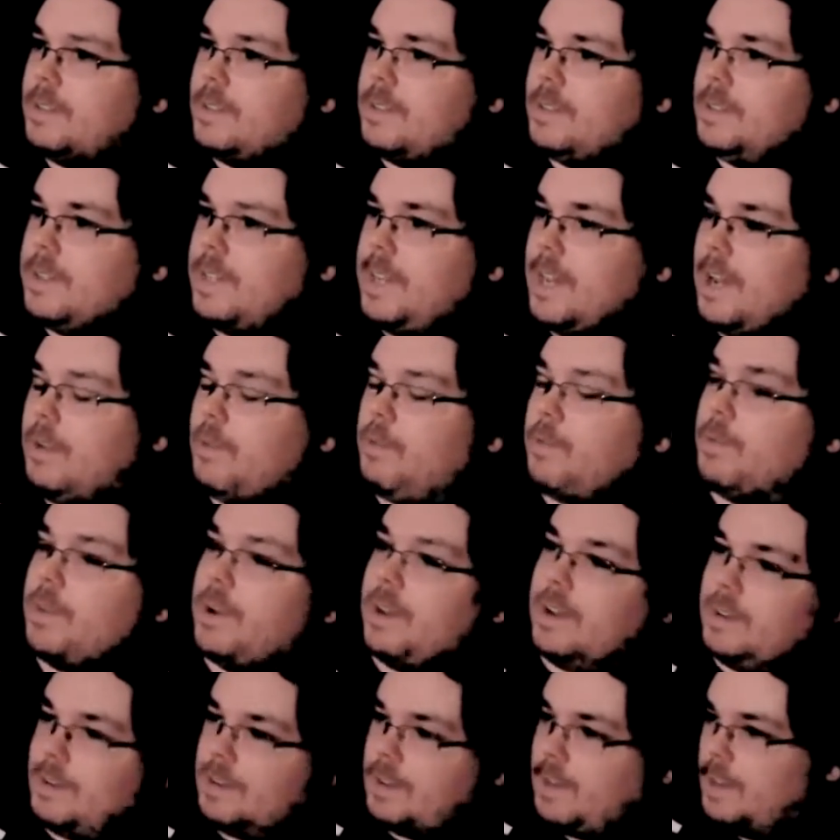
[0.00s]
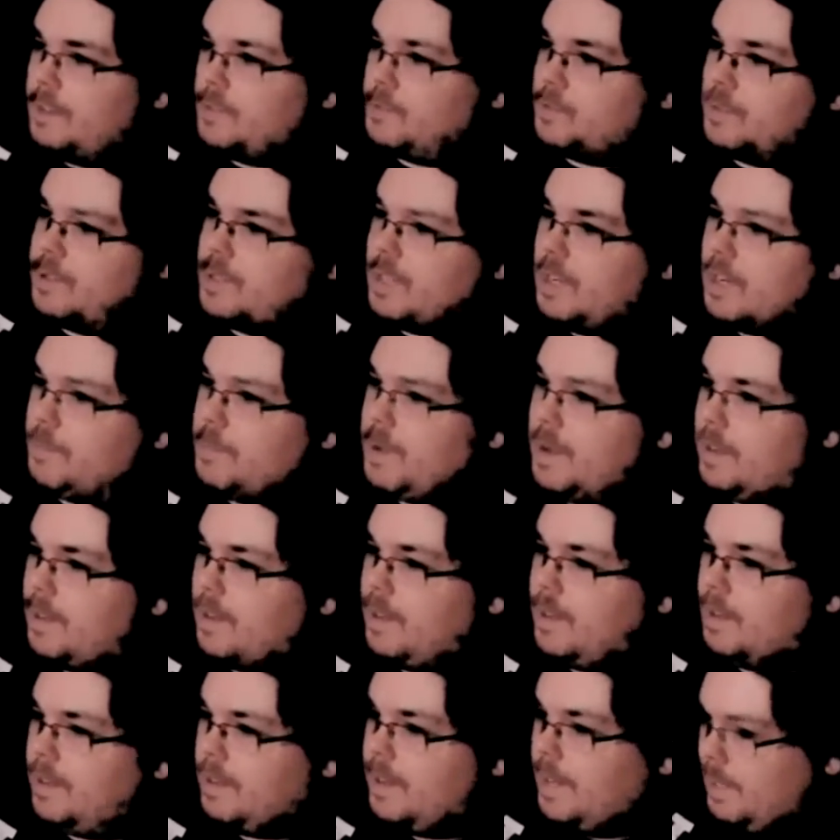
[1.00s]
yeah, as we're talking about
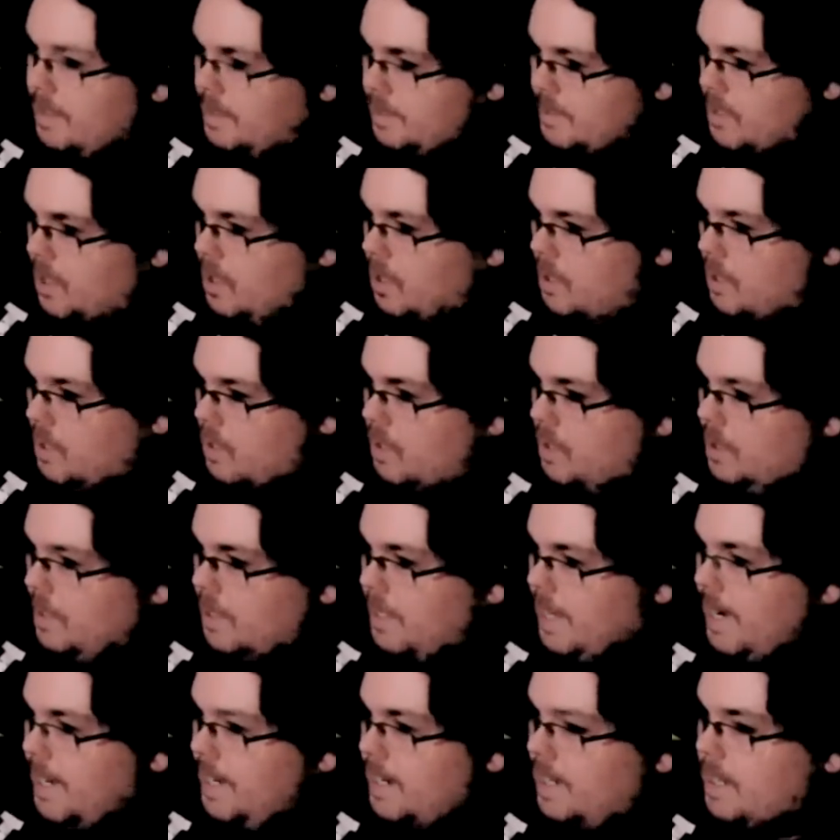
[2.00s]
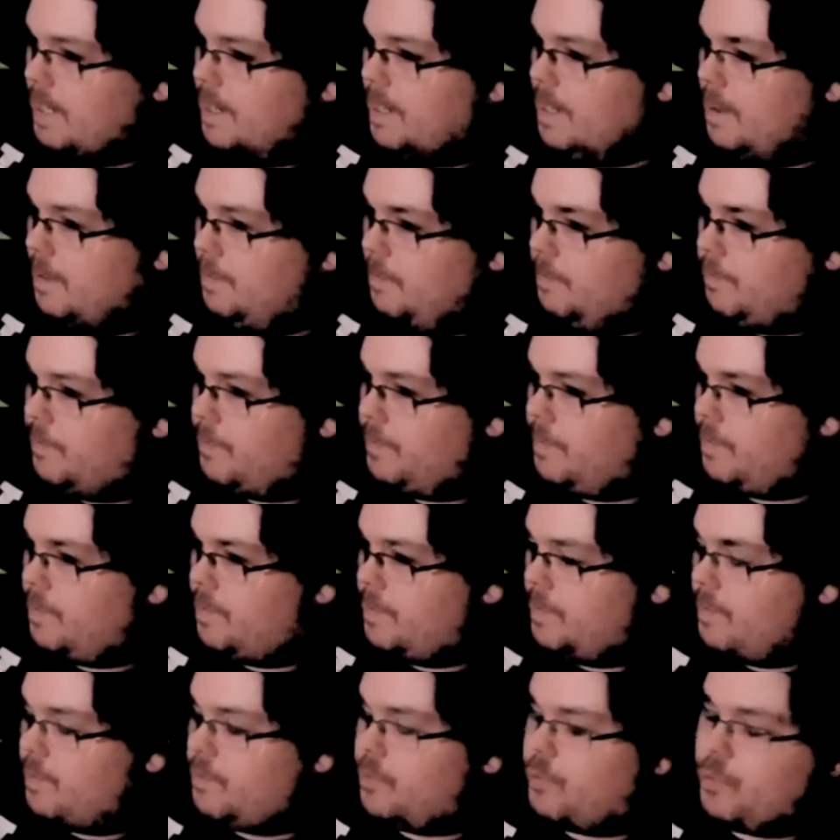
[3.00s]
that, like Stargirl, like um,
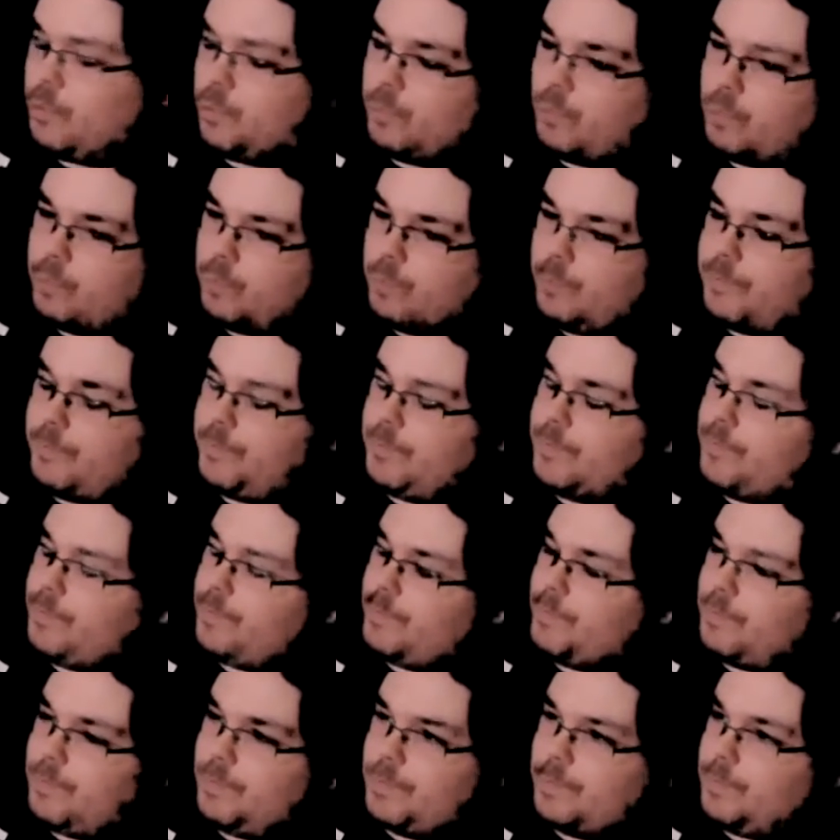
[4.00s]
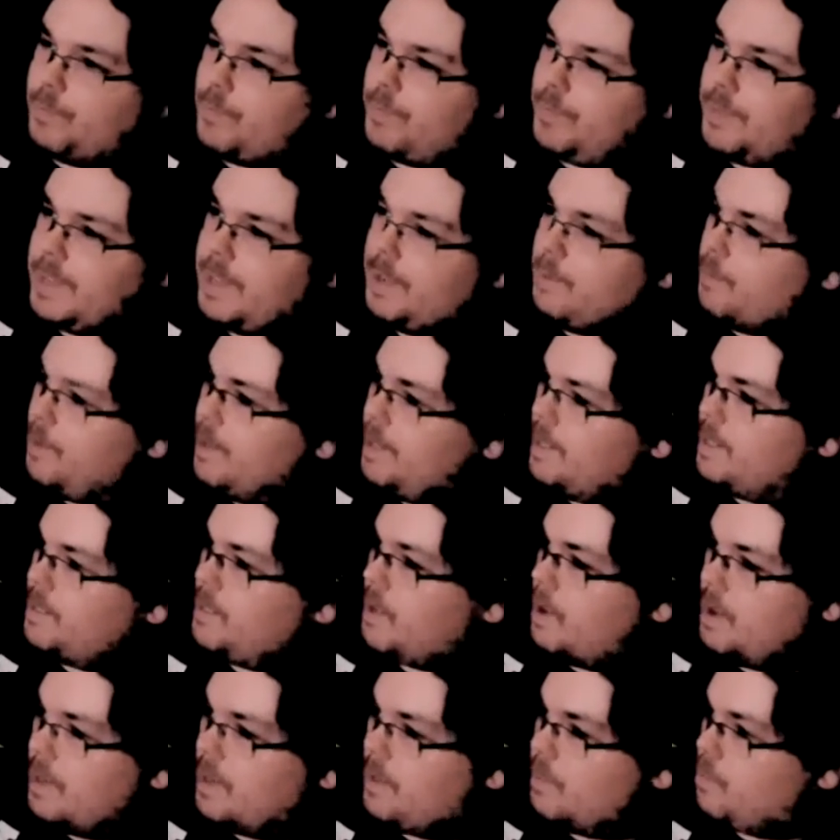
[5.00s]
the they went
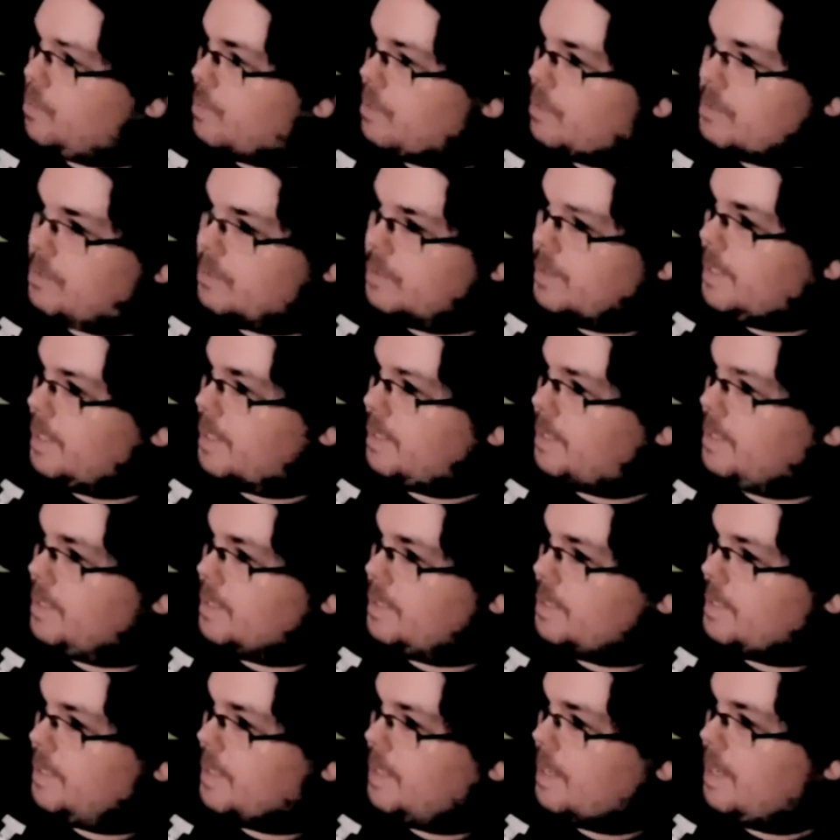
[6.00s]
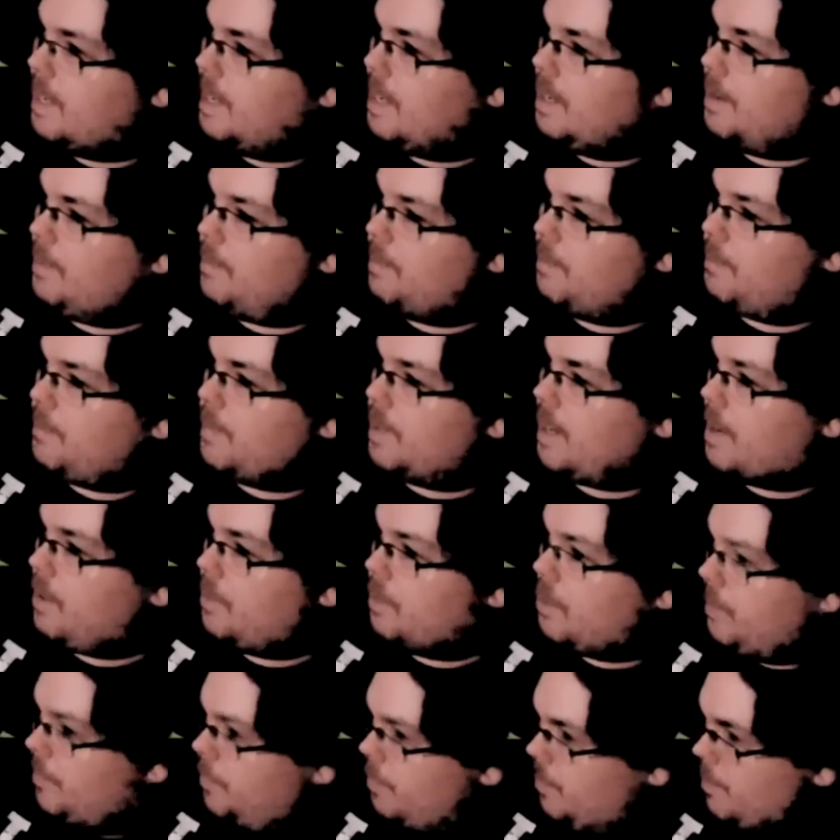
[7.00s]
dark real quick. Um, I don't
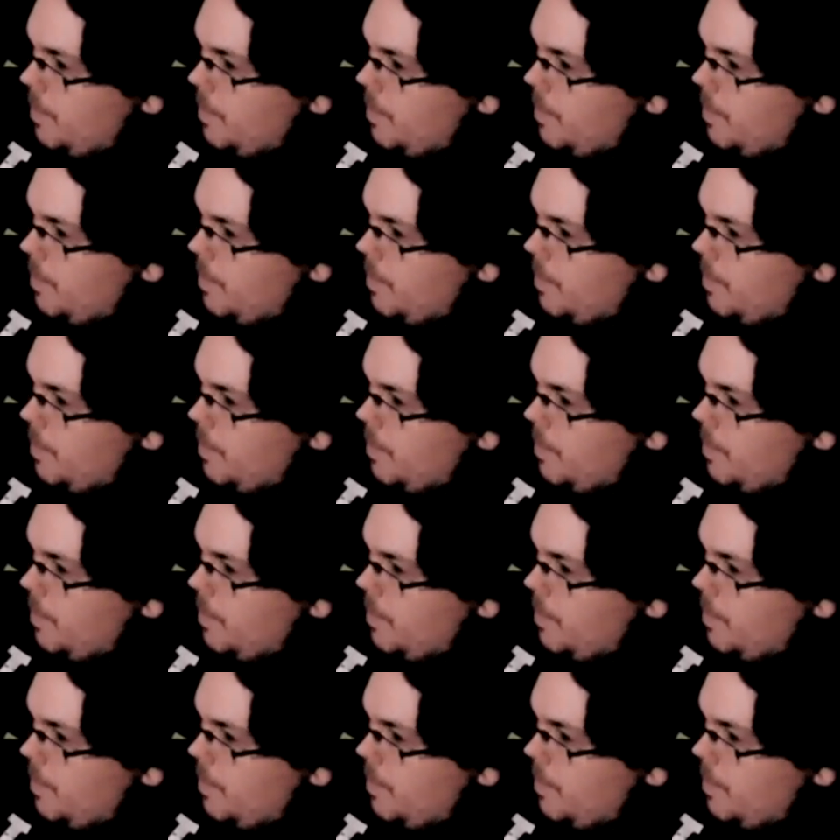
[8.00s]
know if you've been